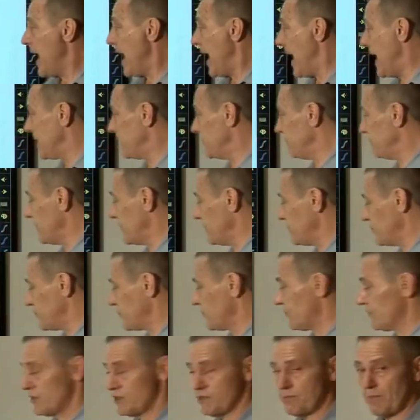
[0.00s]
And
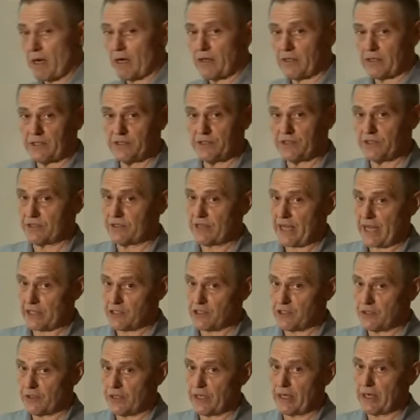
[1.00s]
insurance markets
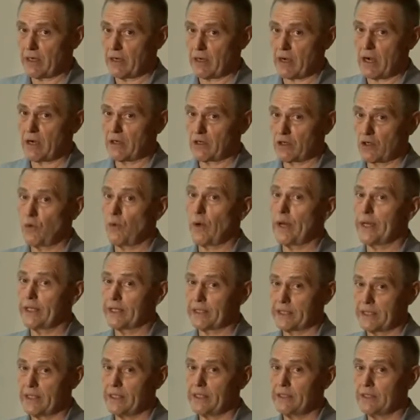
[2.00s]
actually are quite
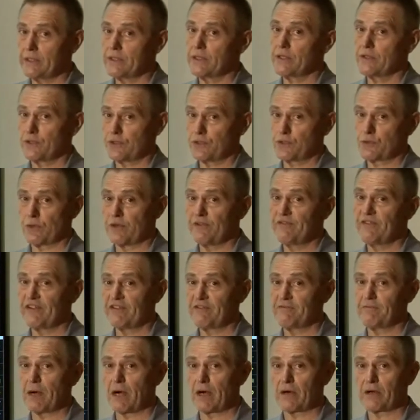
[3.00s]
akin to the
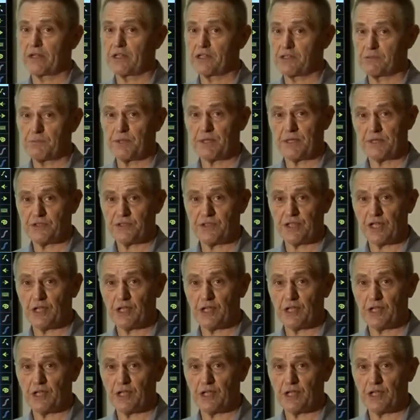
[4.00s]
derivative markets because,